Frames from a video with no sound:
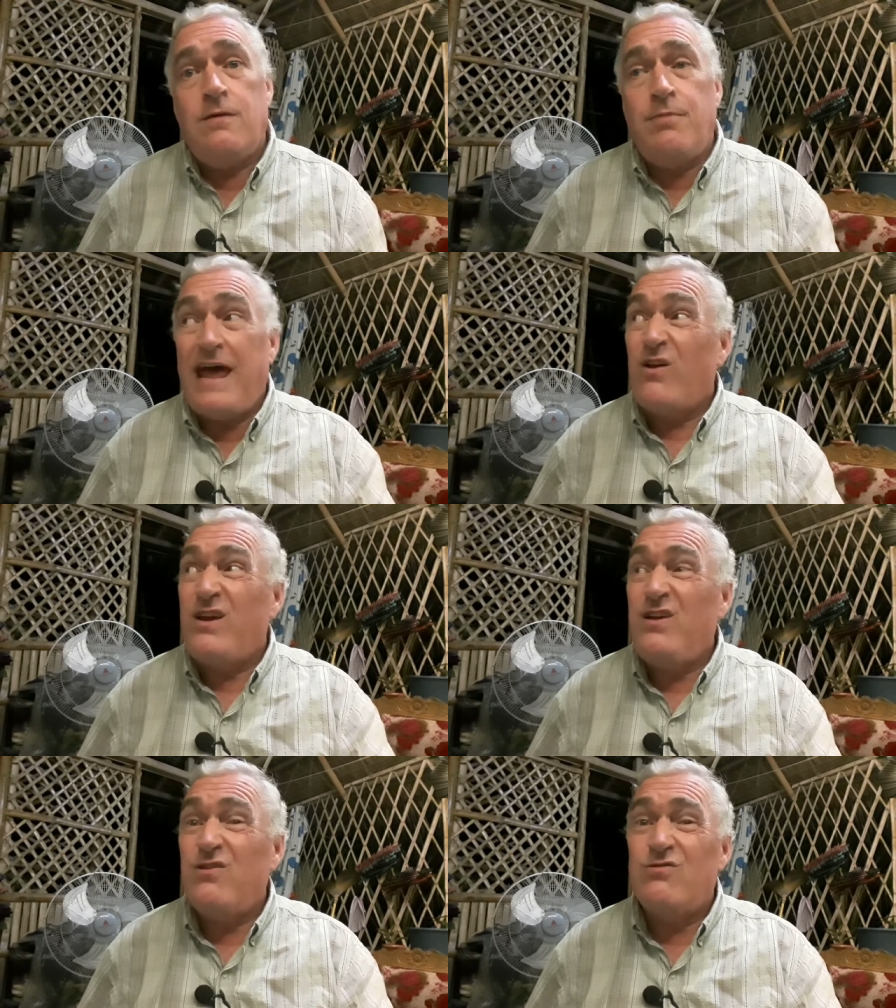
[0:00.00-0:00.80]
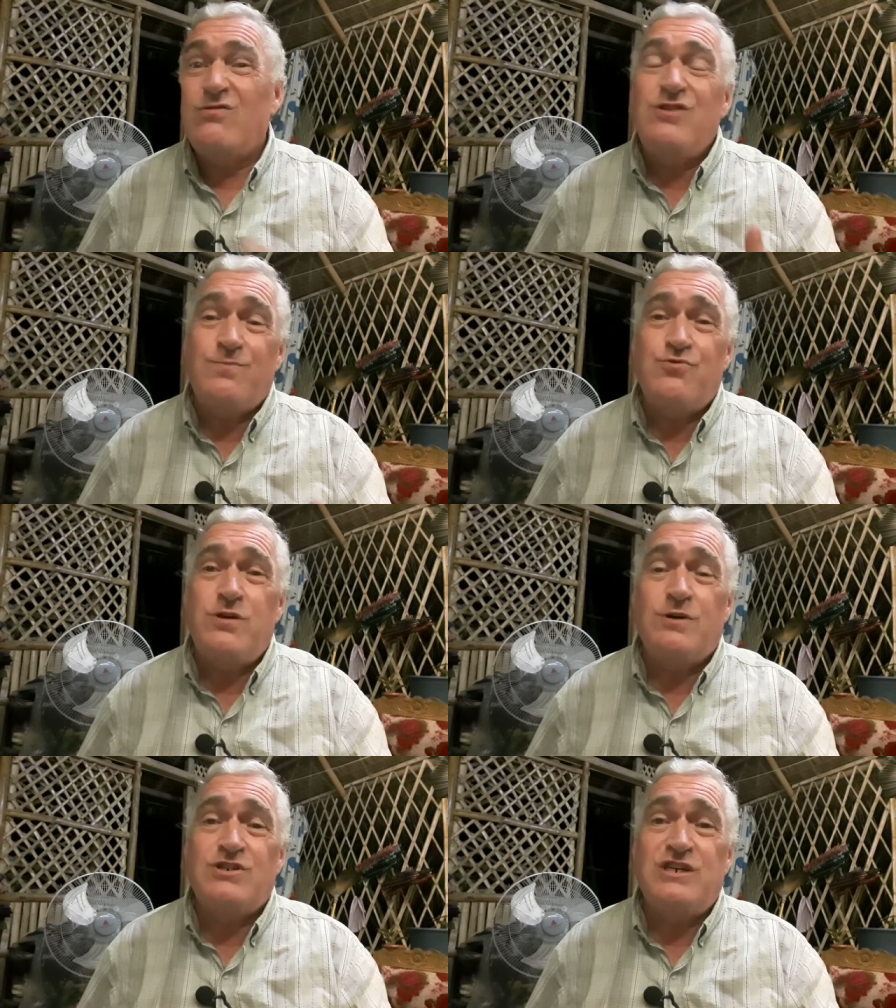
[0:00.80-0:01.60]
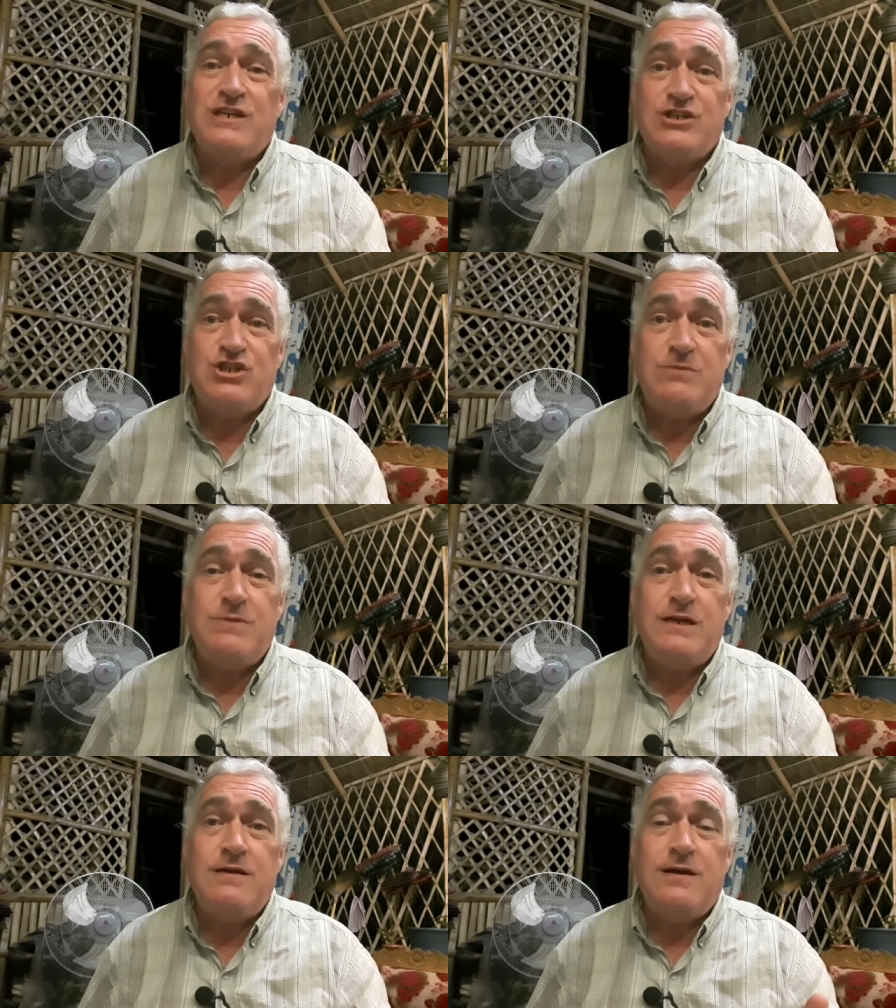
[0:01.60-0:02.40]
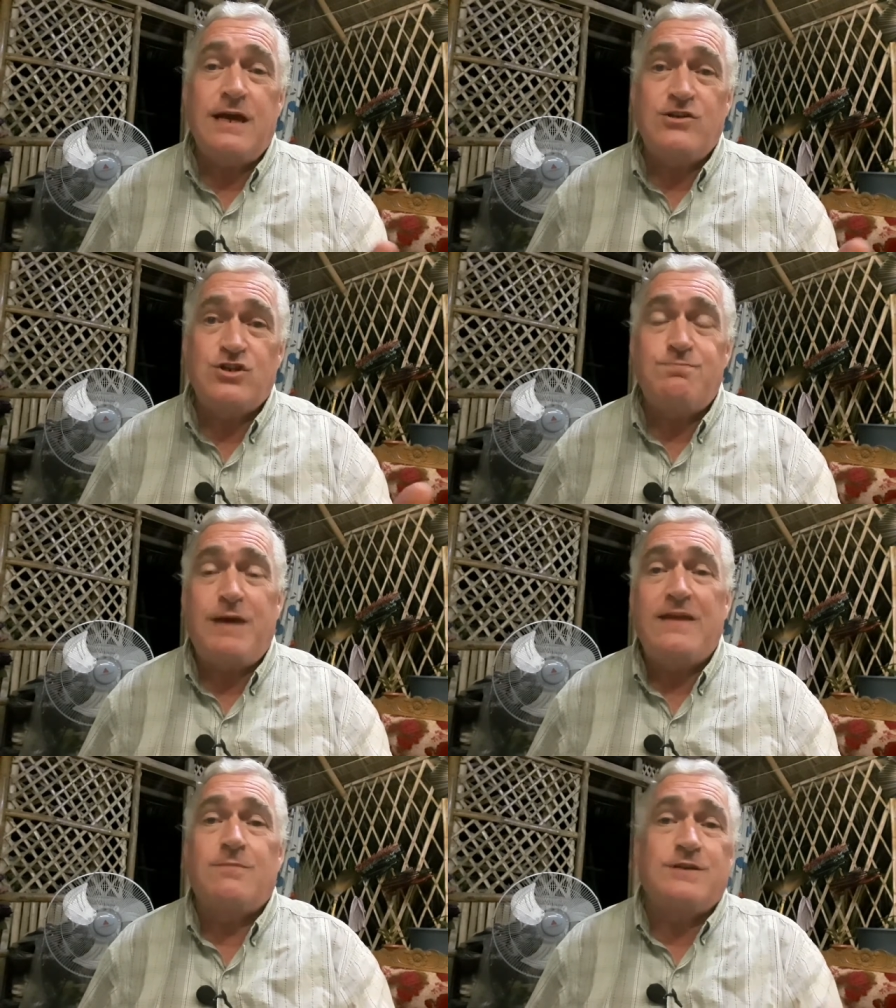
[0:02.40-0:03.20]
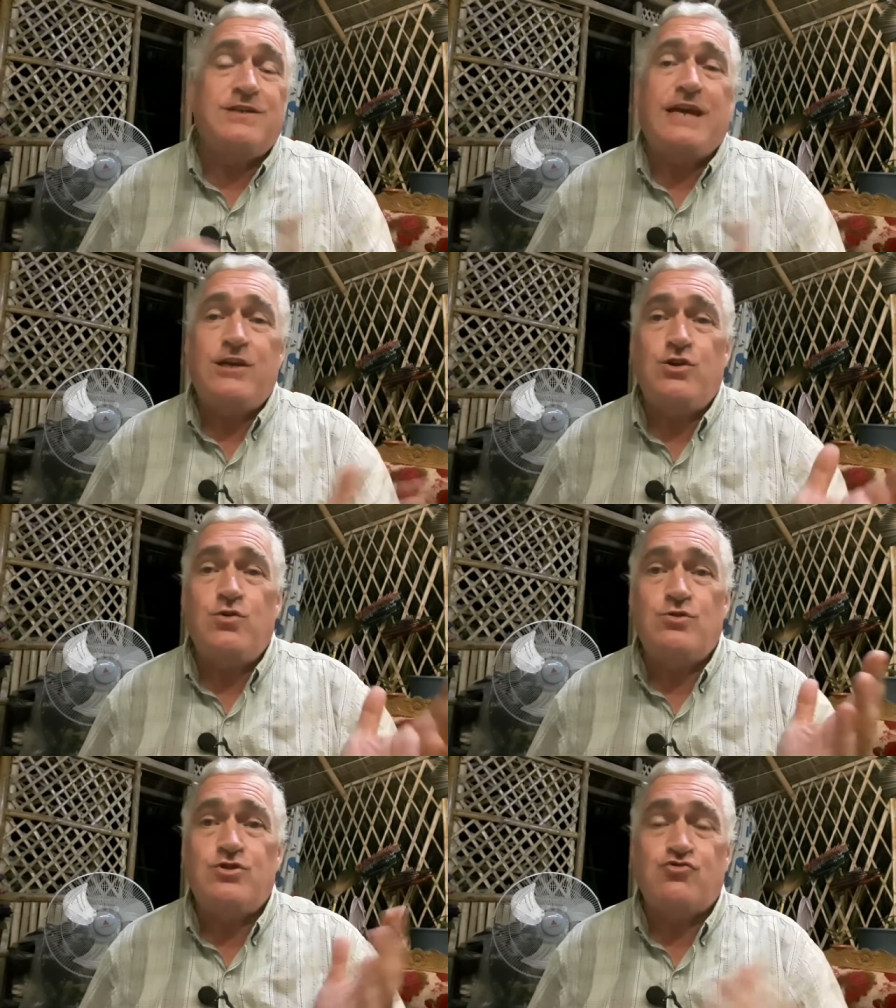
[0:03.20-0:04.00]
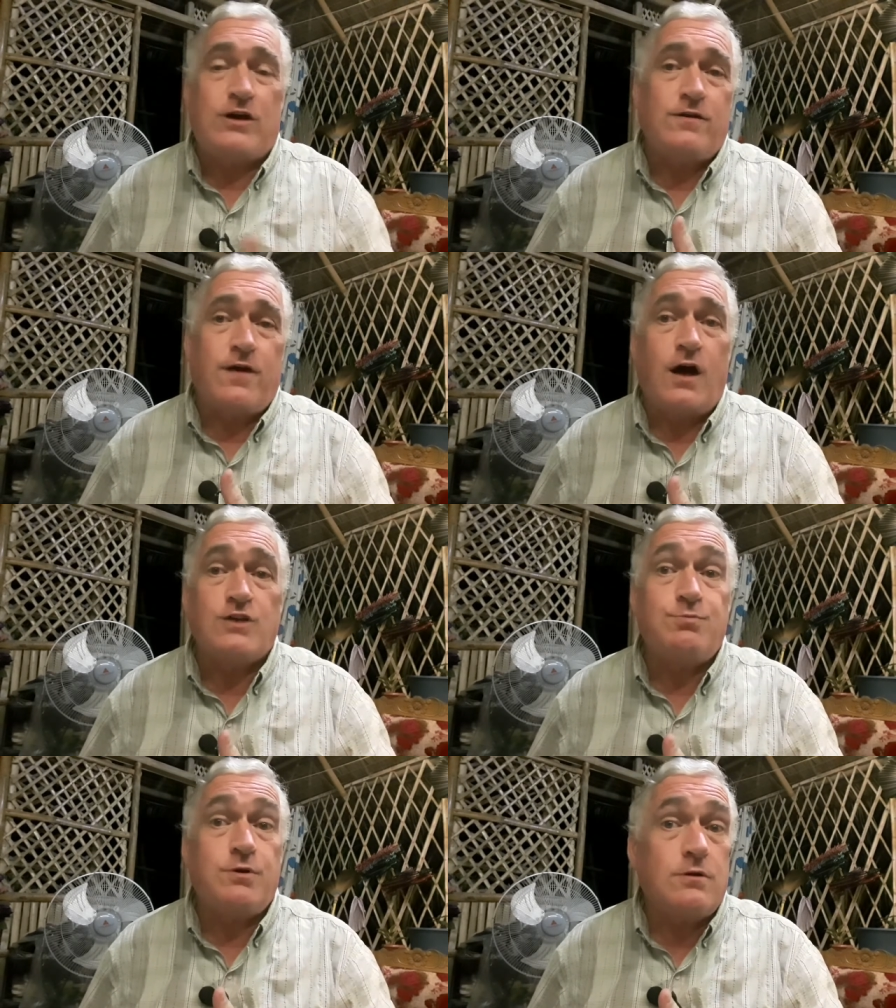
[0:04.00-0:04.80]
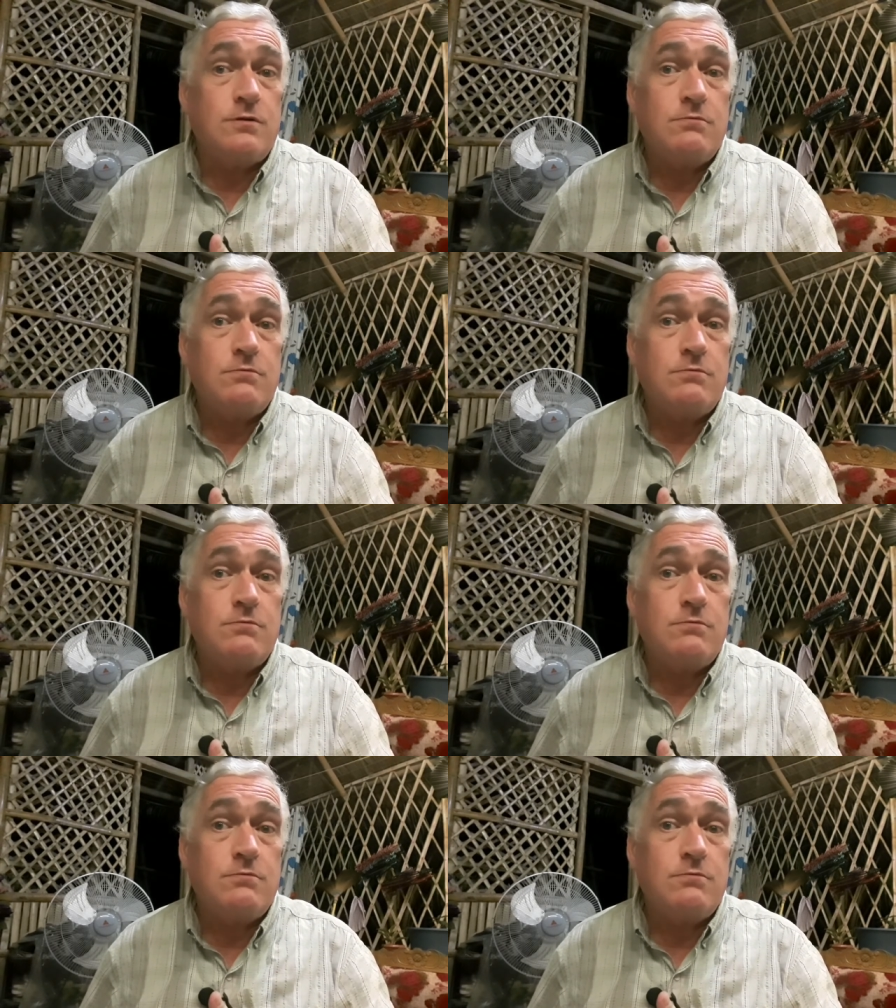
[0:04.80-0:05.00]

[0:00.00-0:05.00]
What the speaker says: but out here, you pretty much get a jeepney and just pay them to take you straight to the hospital.